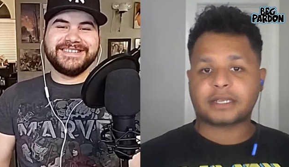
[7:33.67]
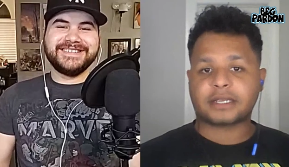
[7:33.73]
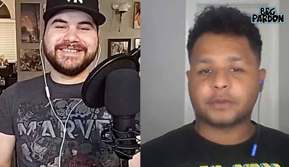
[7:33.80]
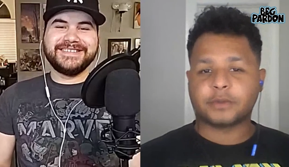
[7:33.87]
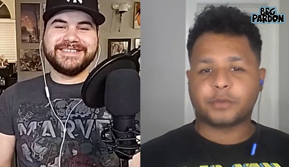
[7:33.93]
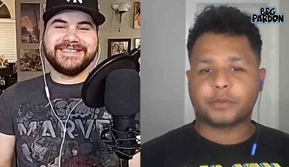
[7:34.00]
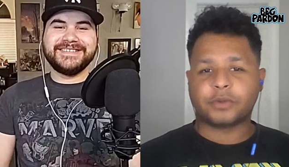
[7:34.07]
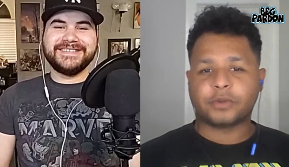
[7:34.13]

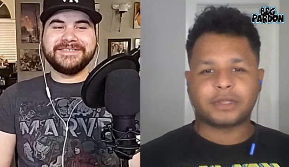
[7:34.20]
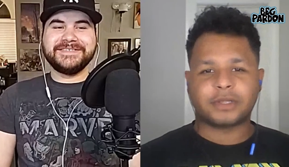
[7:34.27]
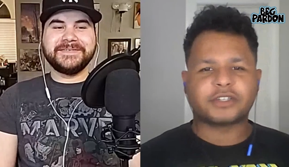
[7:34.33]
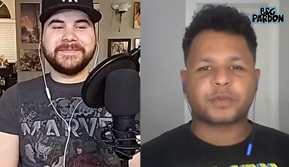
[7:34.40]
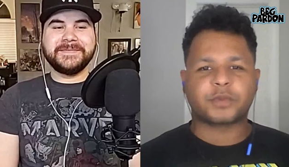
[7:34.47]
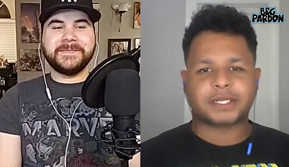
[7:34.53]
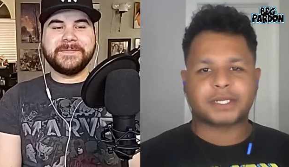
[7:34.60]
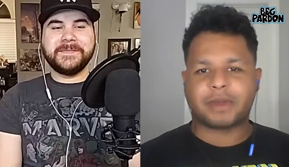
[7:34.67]
Speaker 1: accessible. That
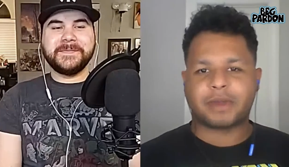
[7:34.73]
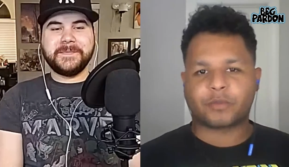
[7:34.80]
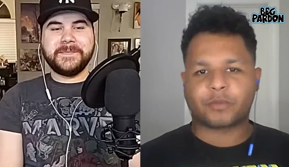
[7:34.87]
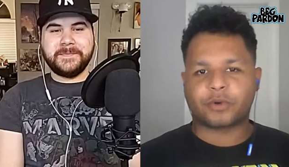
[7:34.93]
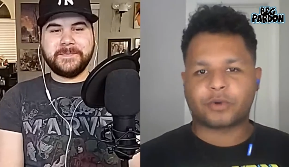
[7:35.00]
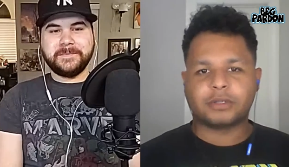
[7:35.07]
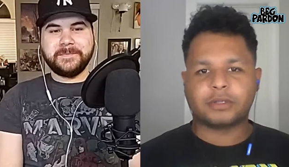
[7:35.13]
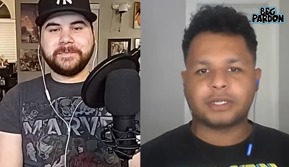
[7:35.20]
just wasn't my
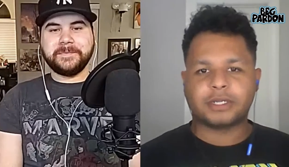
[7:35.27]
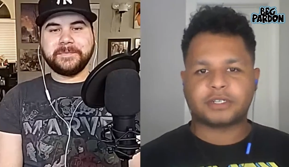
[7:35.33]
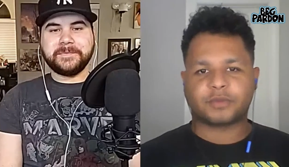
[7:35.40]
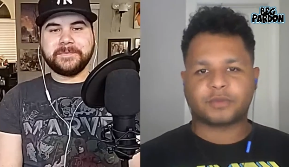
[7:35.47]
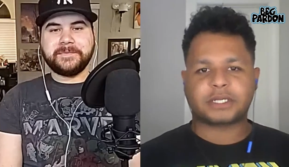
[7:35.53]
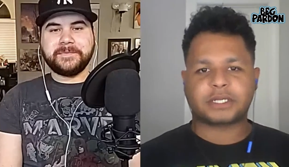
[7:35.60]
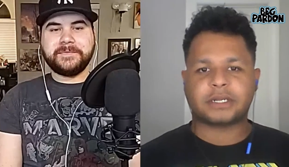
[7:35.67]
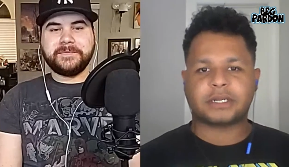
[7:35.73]
world. It
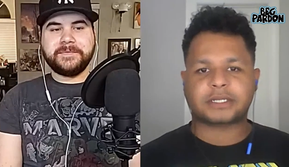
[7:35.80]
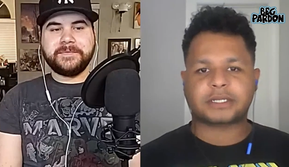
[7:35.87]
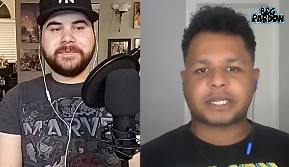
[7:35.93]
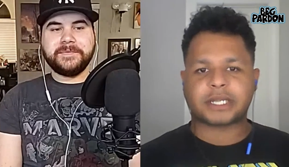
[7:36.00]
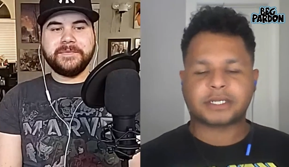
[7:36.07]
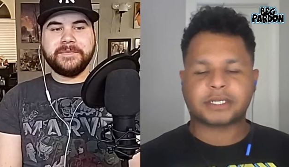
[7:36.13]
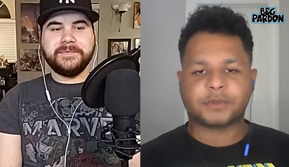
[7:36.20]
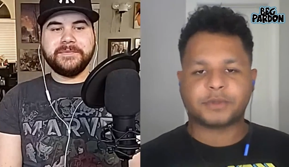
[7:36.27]
just wasn't
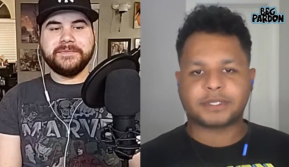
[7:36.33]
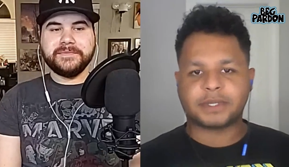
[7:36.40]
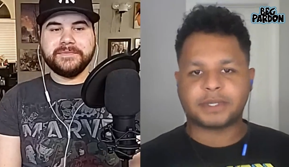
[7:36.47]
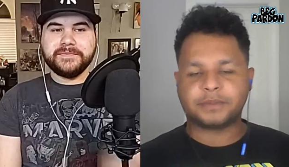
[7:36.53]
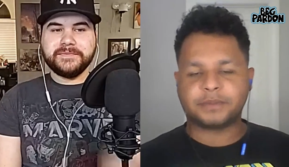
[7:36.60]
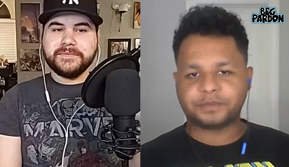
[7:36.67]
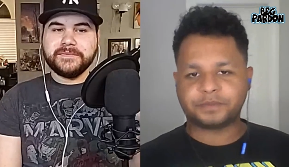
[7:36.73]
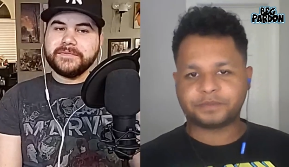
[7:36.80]
accessible to
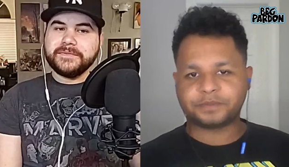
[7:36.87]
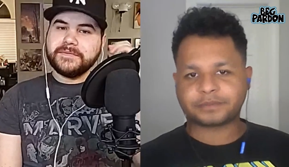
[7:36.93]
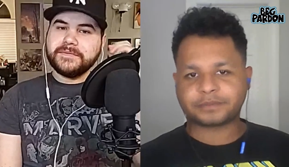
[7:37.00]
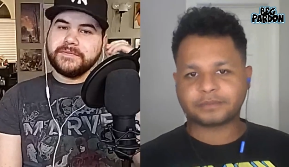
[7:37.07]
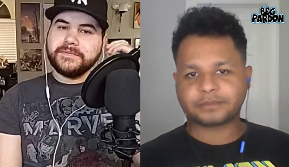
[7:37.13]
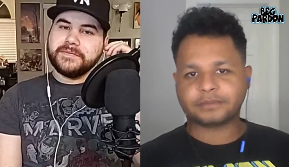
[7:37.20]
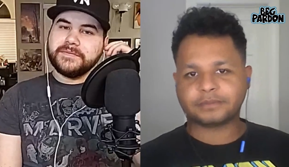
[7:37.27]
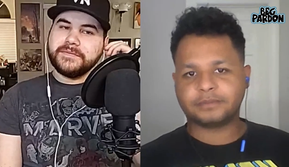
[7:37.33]
me.
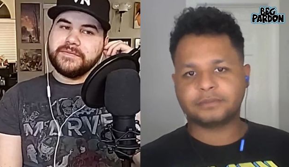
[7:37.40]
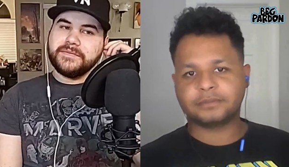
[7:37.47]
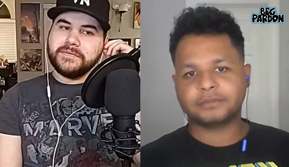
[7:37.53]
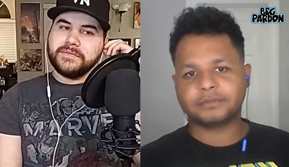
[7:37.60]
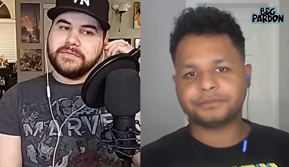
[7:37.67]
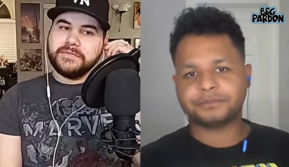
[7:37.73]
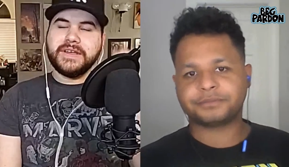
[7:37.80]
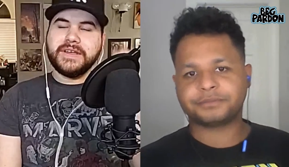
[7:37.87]

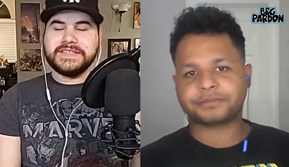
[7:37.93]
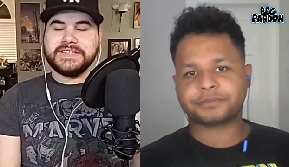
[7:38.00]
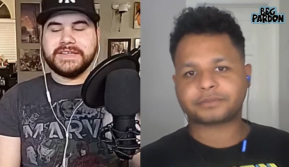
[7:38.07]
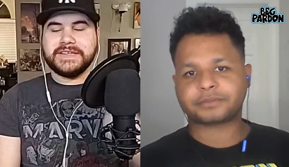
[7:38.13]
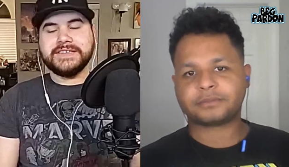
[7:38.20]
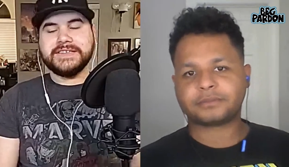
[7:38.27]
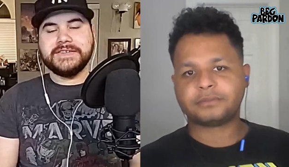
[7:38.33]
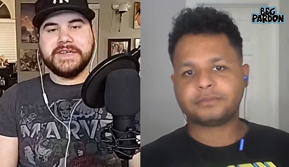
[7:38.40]
That's
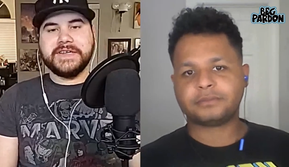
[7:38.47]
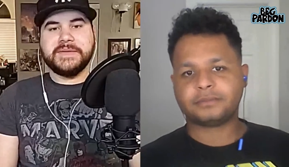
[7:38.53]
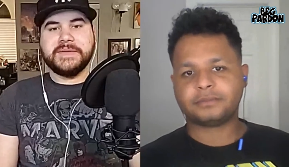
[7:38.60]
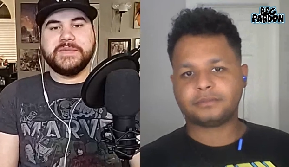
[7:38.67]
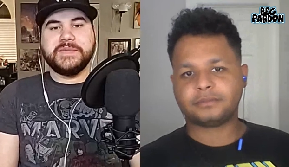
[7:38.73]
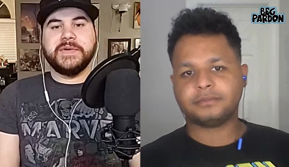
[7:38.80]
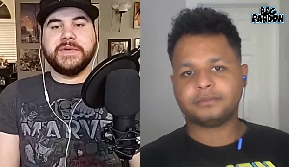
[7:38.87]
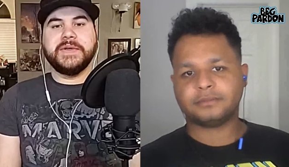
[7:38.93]
Speaker 2: that's
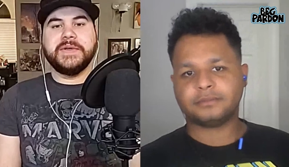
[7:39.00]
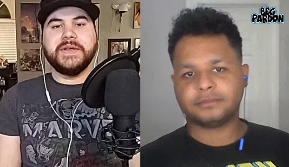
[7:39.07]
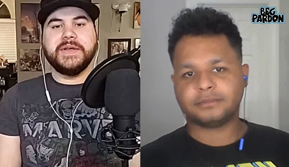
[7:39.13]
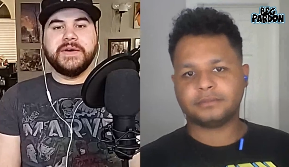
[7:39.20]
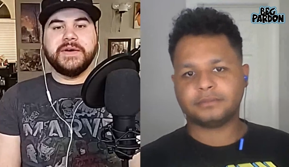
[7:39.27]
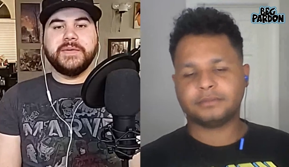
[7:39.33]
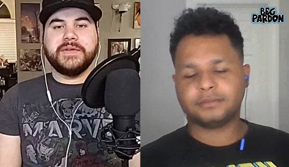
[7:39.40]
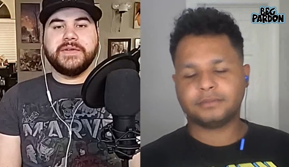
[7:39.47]
understandable.
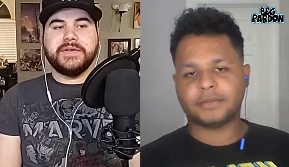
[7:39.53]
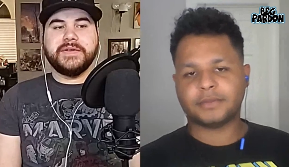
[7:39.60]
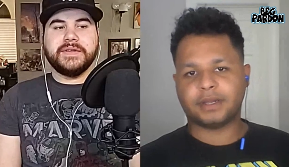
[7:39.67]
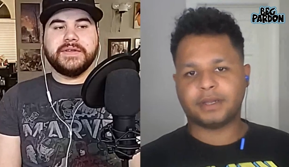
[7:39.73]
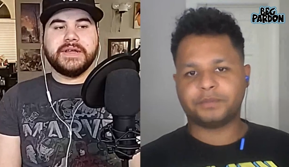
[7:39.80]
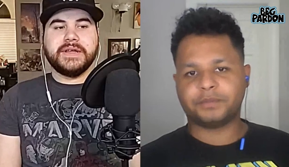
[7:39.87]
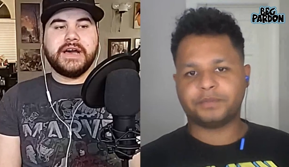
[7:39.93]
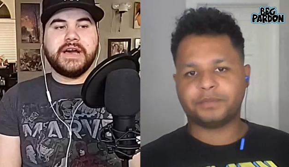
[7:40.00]

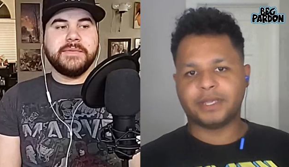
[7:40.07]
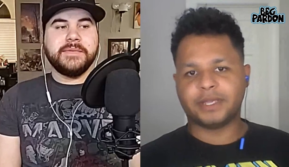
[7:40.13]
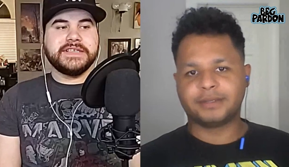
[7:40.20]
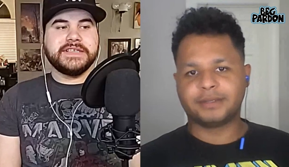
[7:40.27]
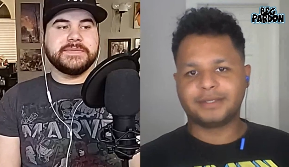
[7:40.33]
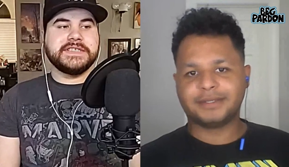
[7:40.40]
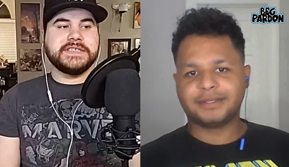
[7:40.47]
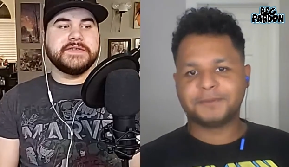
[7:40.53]
Well,
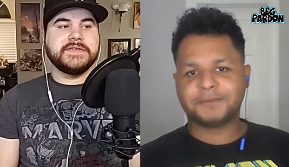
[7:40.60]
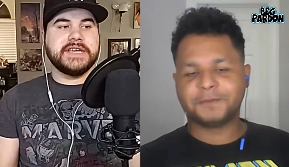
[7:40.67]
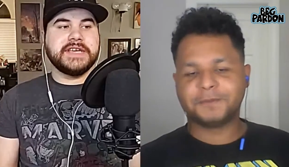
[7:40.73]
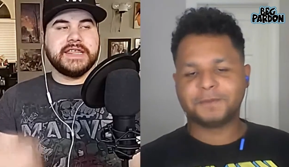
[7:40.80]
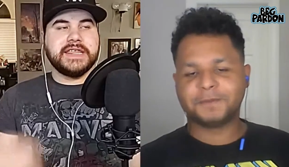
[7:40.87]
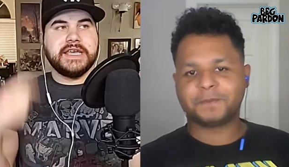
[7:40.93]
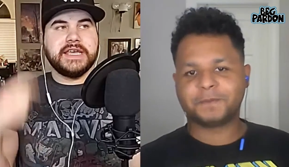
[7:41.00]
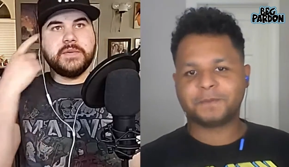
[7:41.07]
comics themselves,
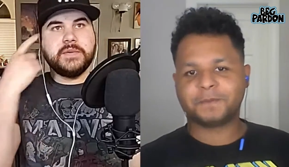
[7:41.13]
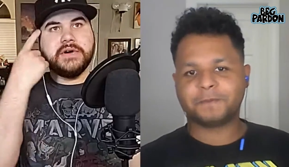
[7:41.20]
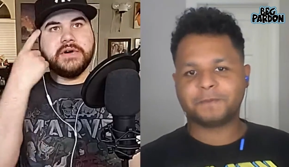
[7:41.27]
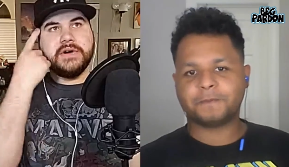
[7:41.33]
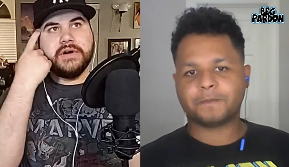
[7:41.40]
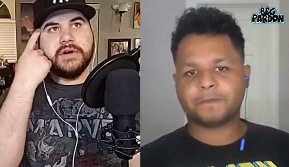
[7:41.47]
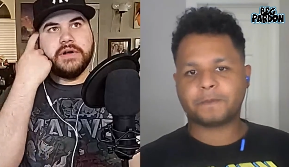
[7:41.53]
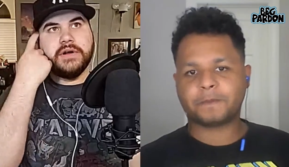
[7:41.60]
I think,
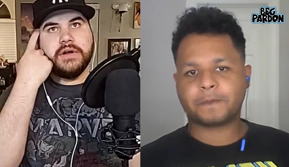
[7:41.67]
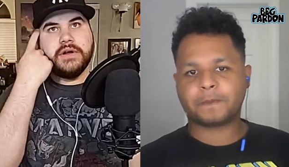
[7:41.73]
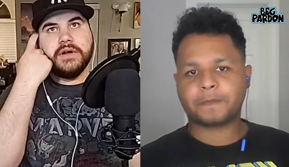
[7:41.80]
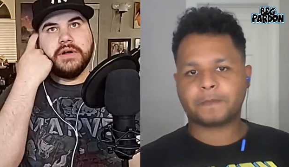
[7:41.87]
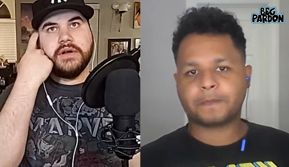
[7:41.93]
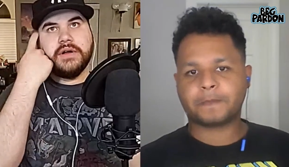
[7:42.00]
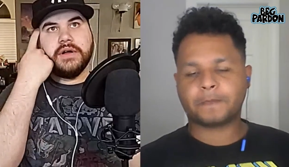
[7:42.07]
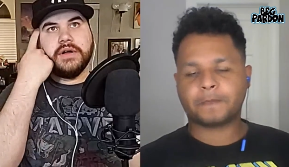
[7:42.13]
were
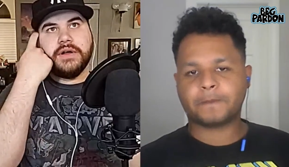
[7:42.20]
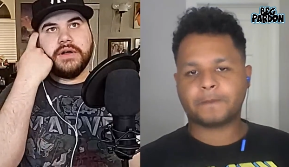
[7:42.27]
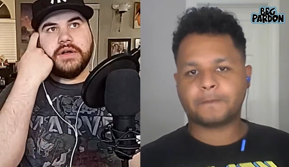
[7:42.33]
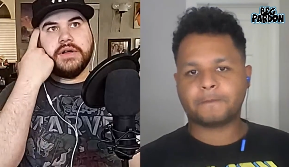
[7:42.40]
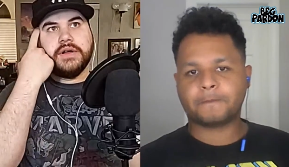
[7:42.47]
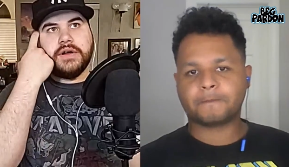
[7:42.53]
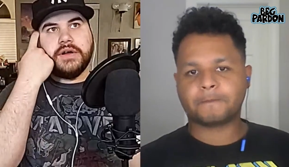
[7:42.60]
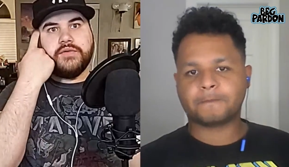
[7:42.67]

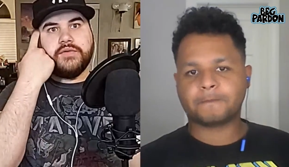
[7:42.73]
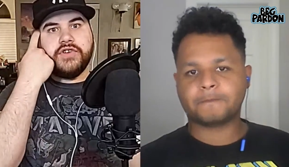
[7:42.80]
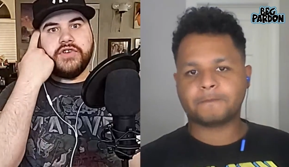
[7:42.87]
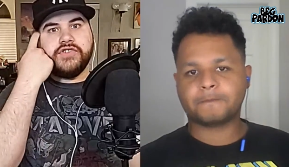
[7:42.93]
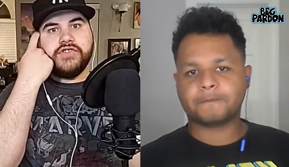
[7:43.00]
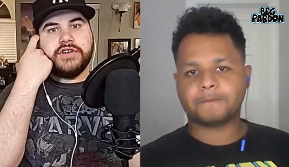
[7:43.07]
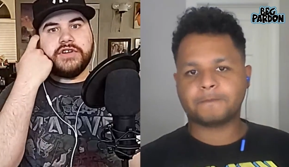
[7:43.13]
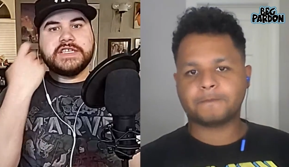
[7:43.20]

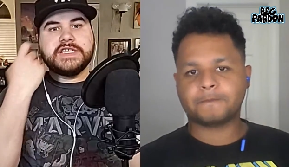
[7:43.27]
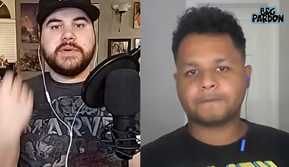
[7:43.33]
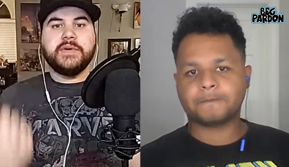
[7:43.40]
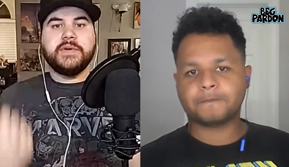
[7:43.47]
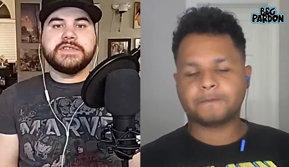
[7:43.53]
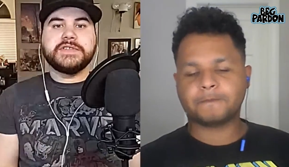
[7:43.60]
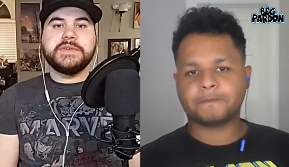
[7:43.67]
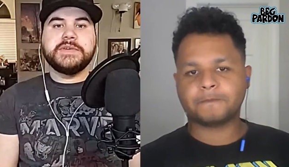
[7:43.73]
originally
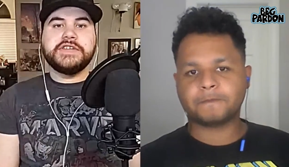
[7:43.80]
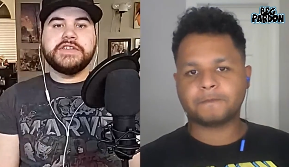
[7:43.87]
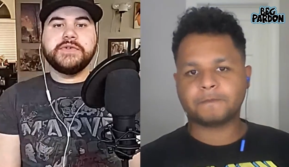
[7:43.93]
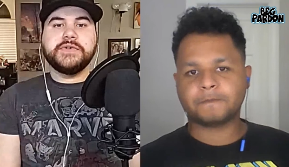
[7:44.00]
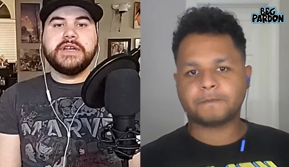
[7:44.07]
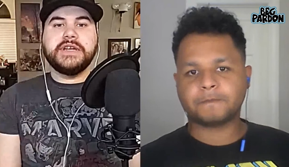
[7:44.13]
supposed to be